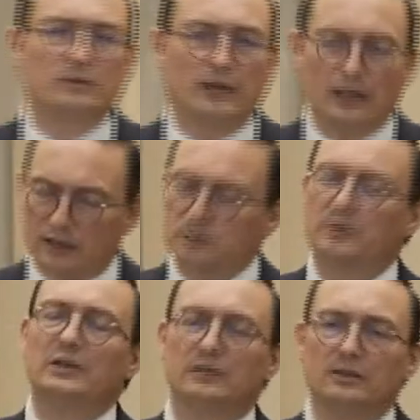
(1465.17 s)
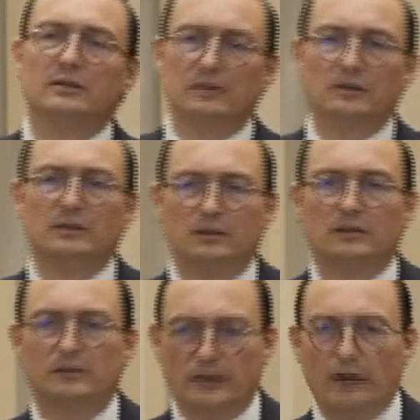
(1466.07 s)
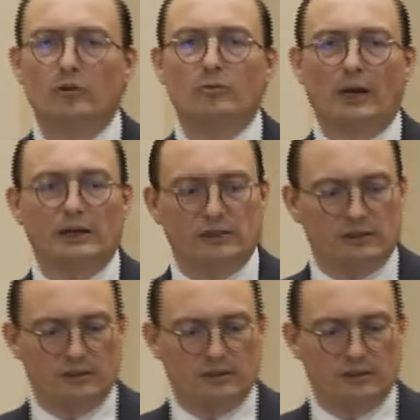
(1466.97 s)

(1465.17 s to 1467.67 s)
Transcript: Yeah, that's me. Narrow-minded.